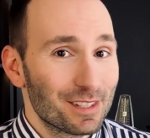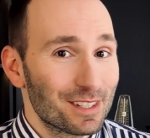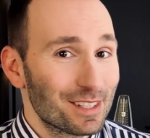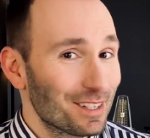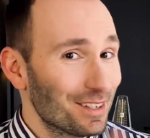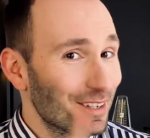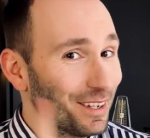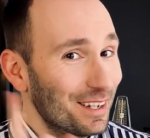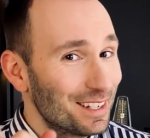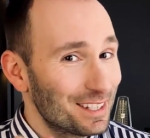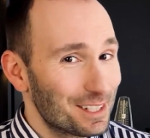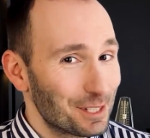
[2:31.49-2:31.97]

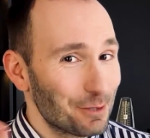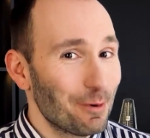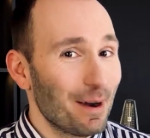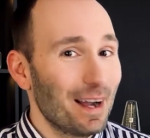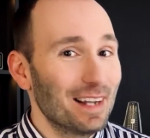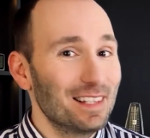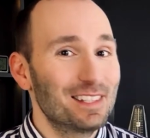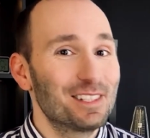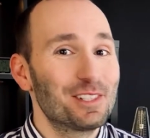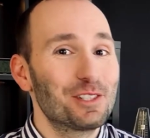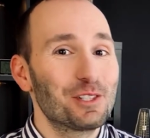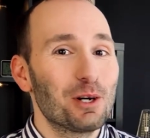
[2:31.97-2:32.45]
So it's
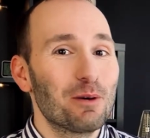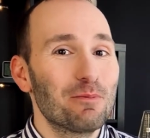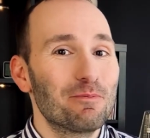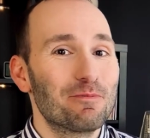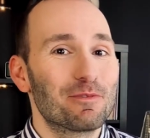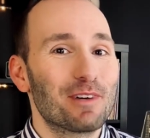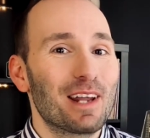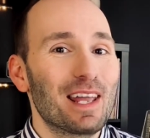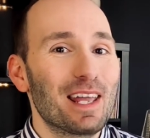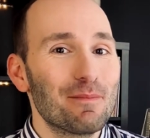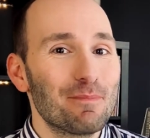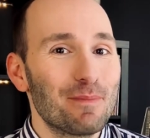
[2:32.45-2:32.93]
quite a job
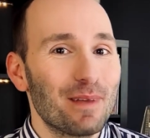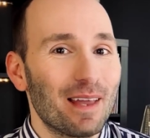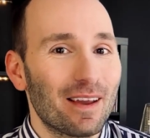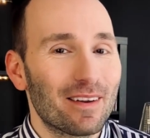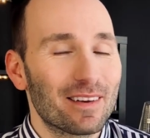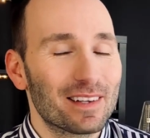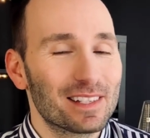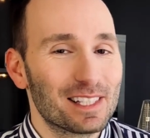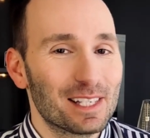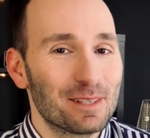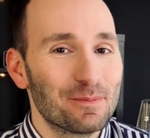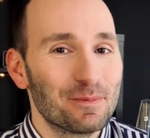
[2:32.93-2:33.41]
for
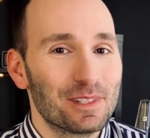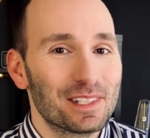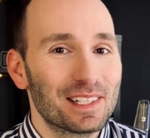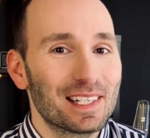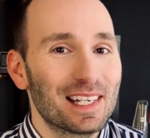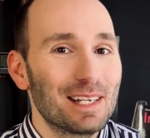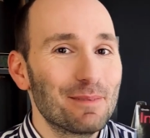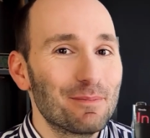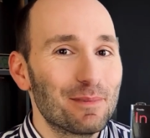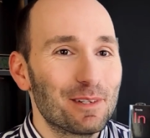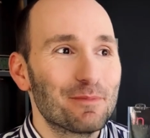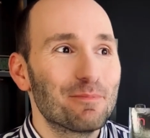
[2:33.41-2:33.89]
ABRSM to
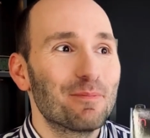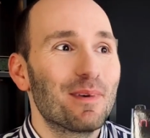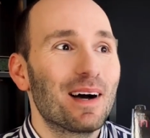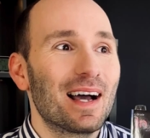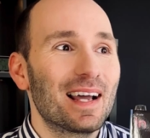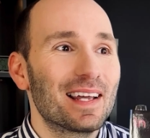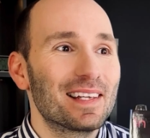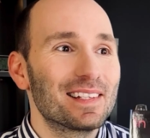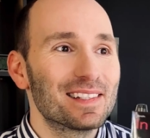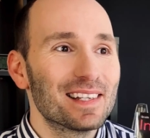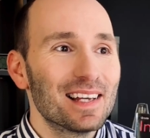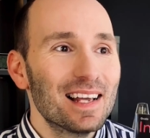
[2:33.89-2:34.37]
keep in
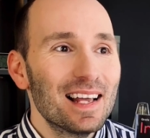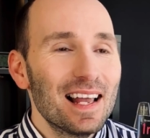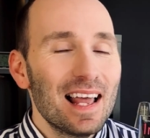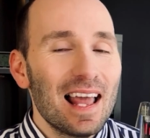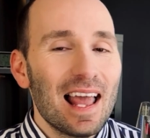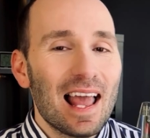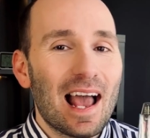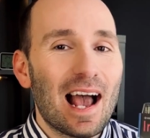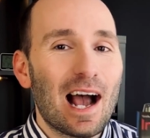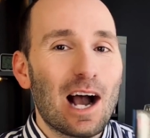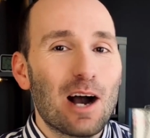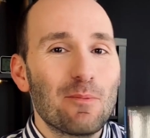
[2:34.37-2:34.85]
mind
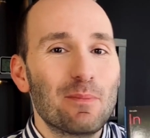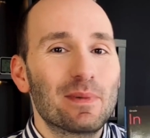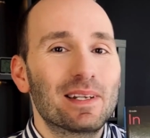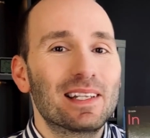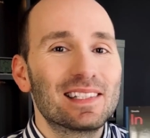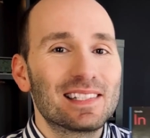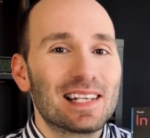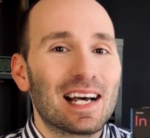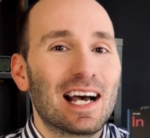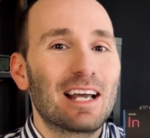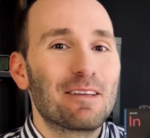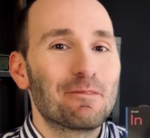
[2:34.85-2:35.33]
how many
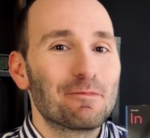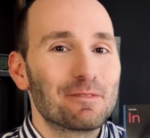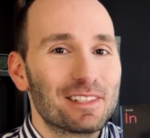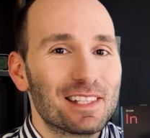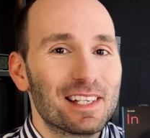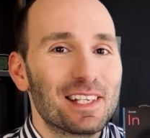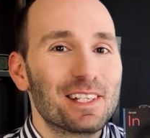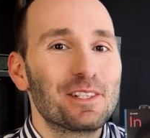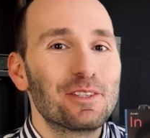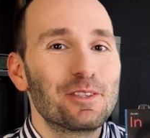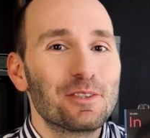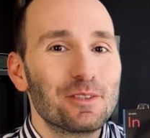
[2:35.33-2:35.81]
times
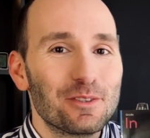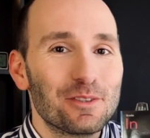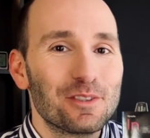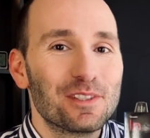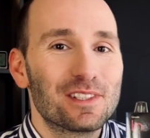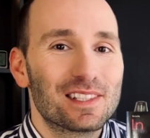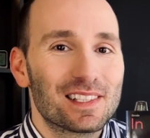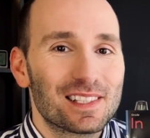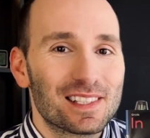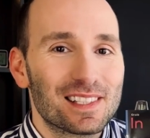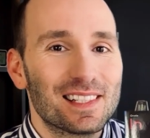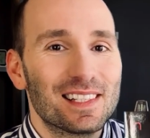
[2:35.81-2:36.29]
they
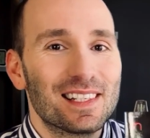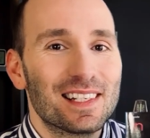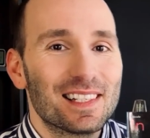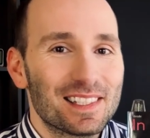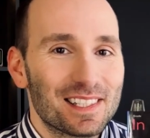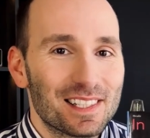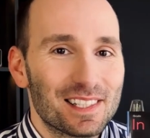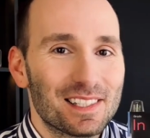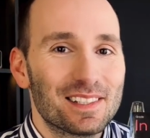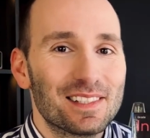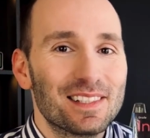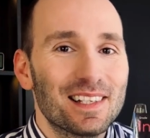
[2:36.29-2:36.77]
used
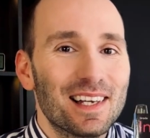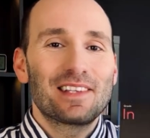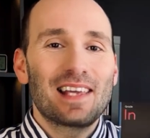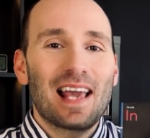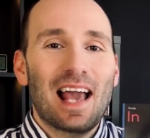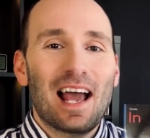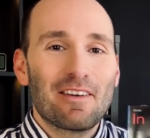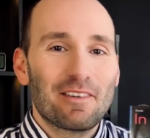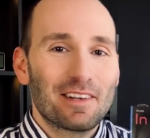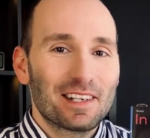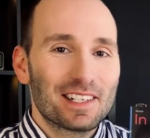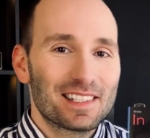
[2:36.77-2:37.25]
certain
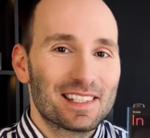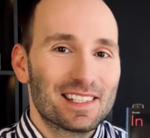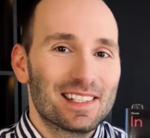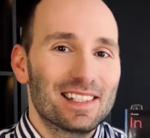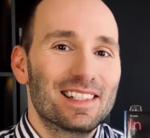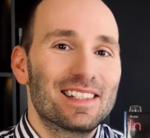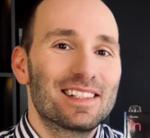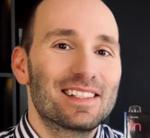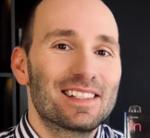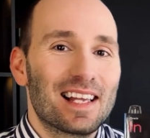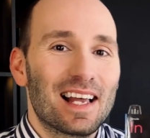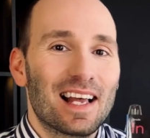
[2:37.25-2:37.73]

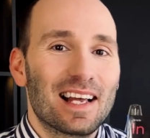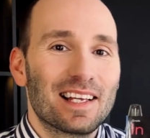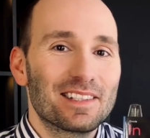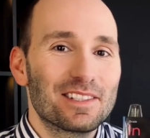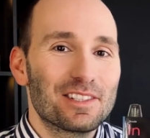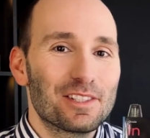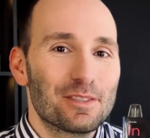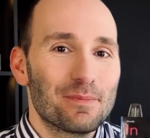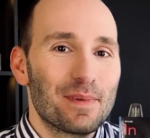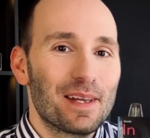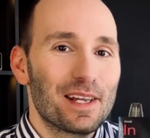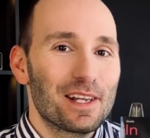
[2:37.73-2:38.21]
characters and
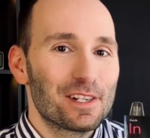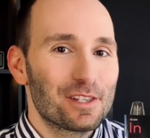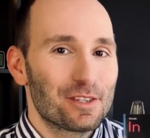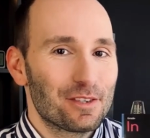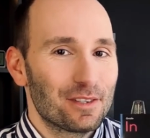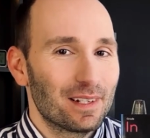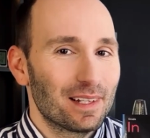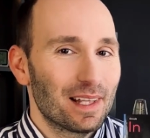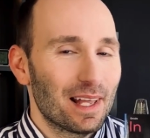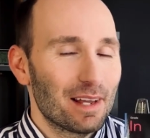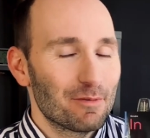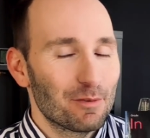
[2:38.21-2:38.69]
to make
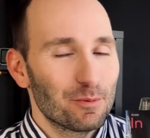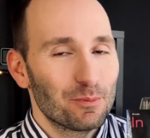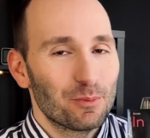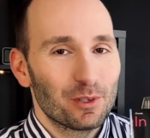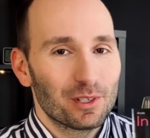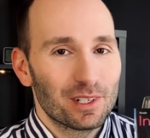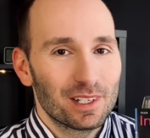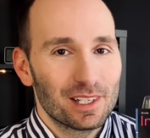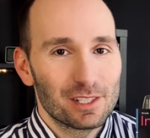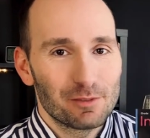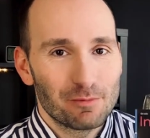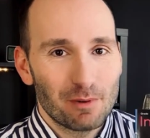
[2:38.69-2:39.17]
sure that
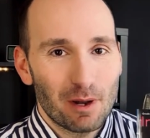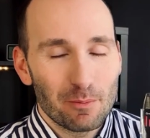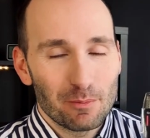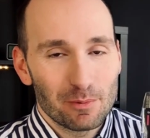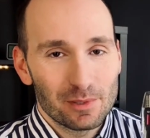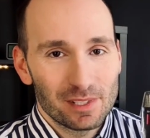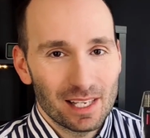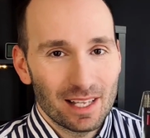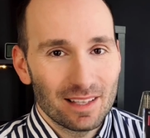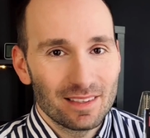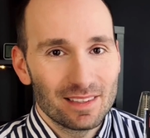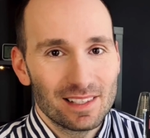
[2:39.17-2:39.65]
everybody is
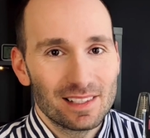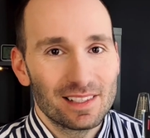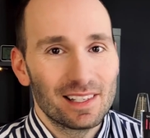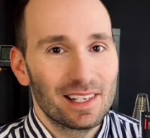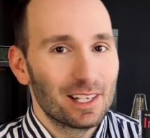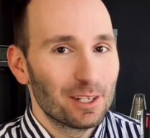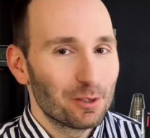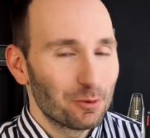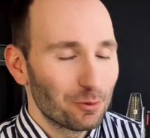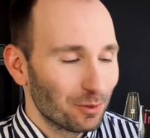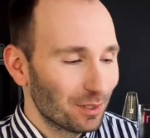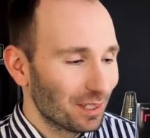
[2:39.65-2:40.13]
represented
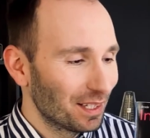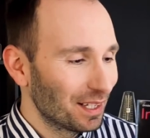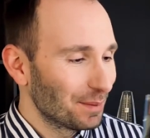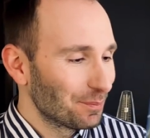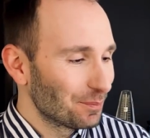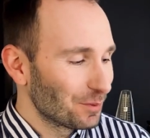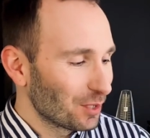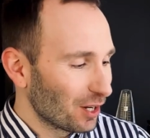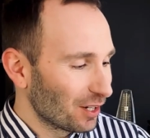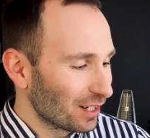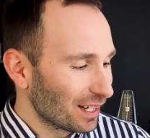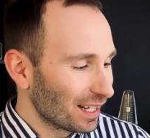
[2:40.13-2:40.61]
equally
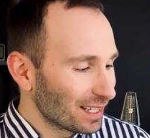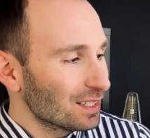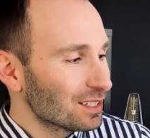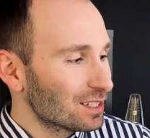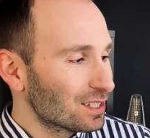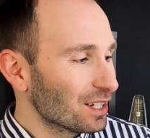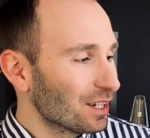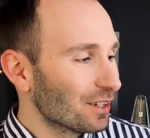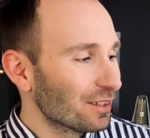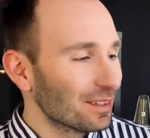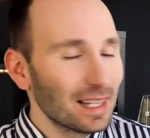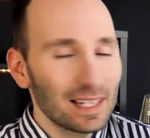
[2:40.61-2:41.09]
on it.
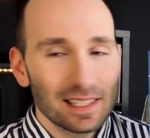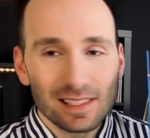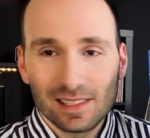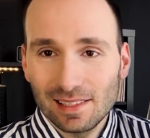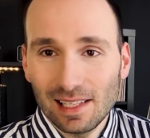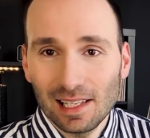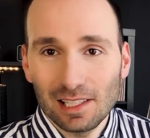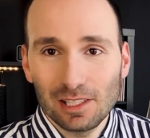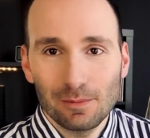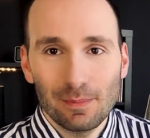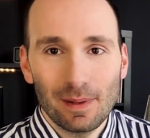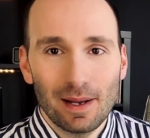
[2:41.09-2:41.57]
So
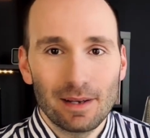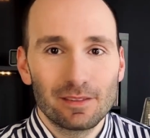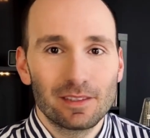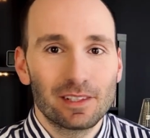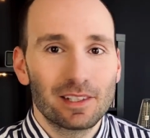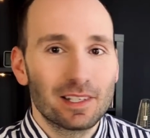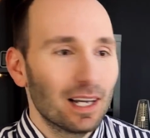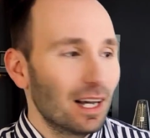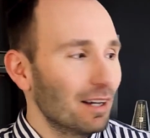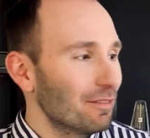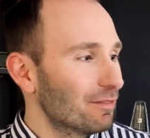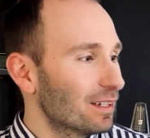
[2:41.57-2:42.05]
that's about the
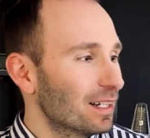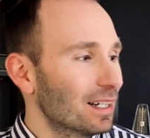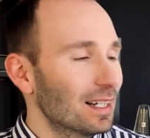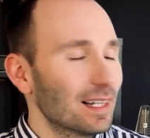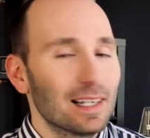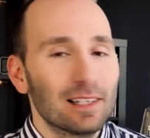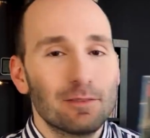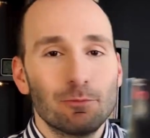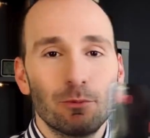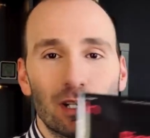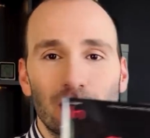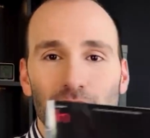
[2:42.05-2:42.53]
cover.
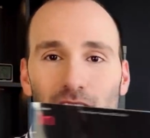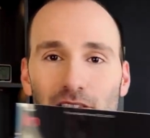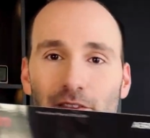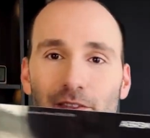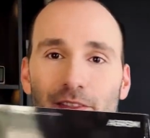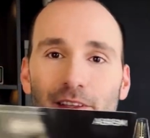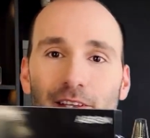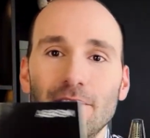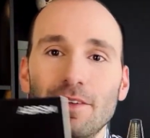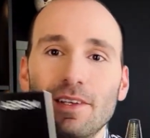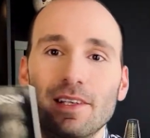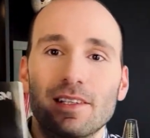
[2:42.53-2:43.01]
And one other
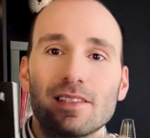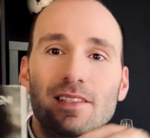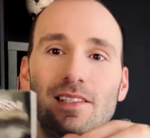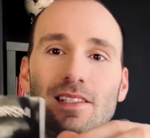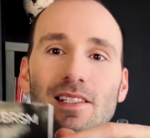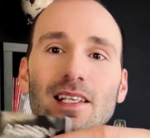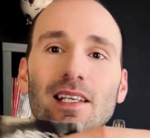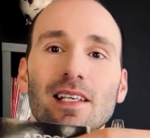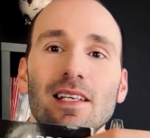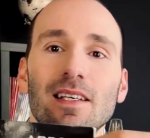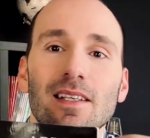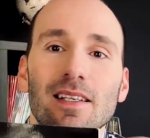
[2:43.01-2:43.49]
thing you can
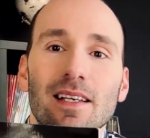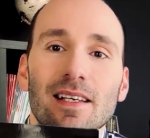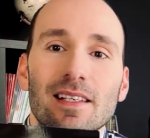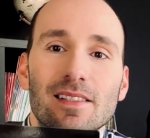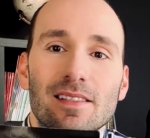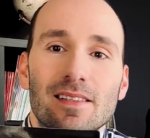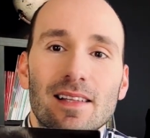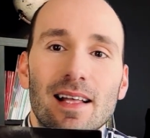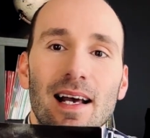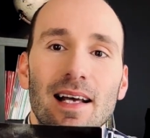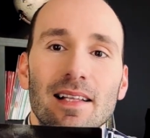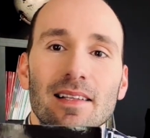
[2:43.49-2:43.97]
see
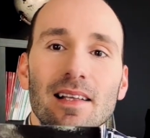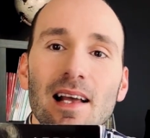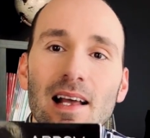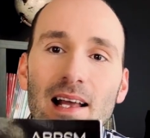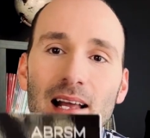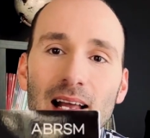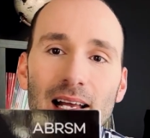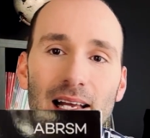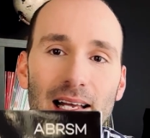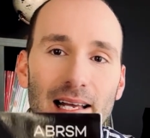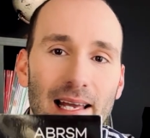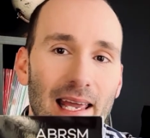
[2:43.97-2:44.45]
is that
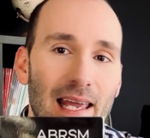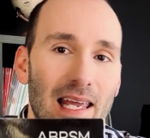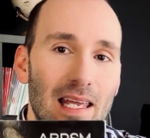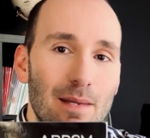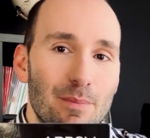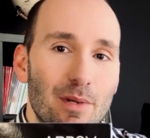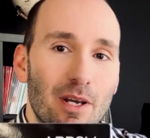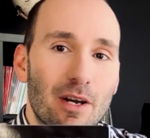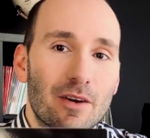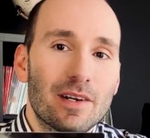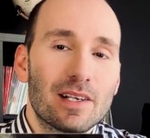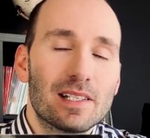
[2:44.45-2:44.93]

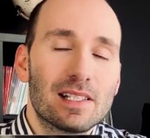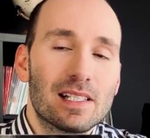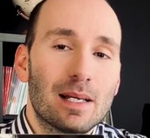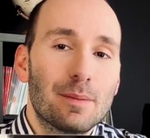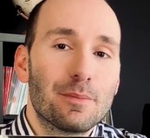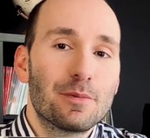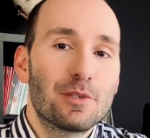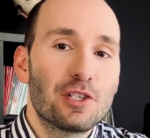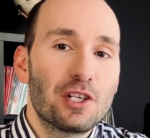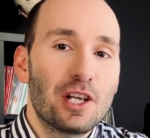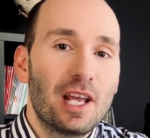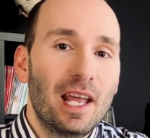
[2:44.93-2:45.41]

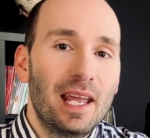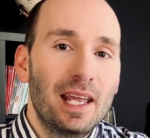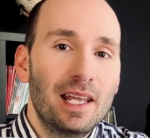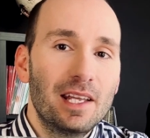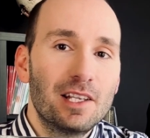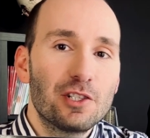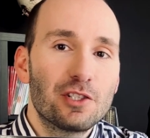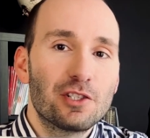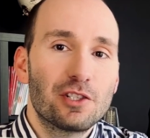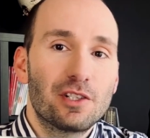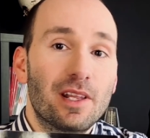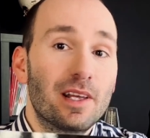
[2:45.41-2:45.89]
ABRSM
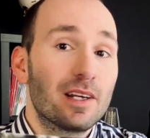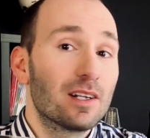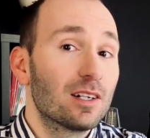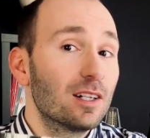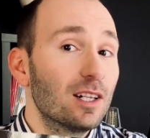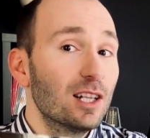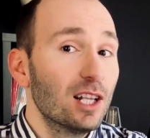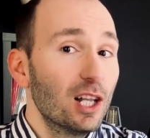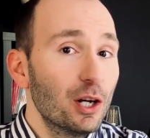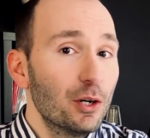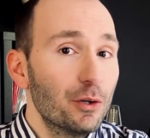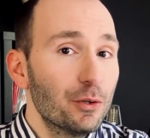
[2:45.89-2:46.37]
changed their
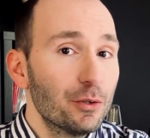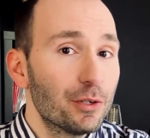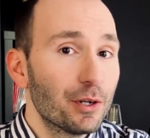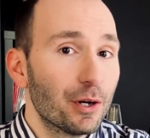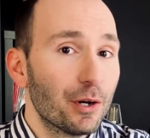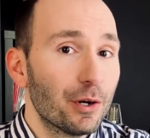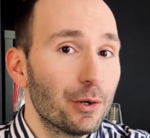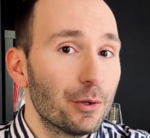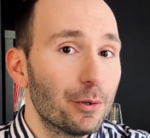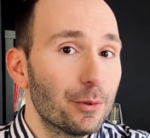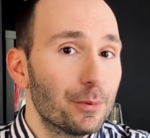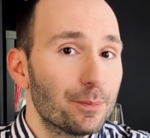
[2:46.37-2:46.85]

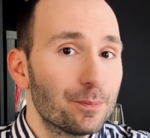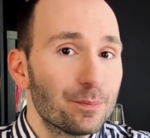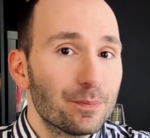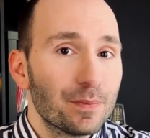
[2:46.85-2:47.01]
logo.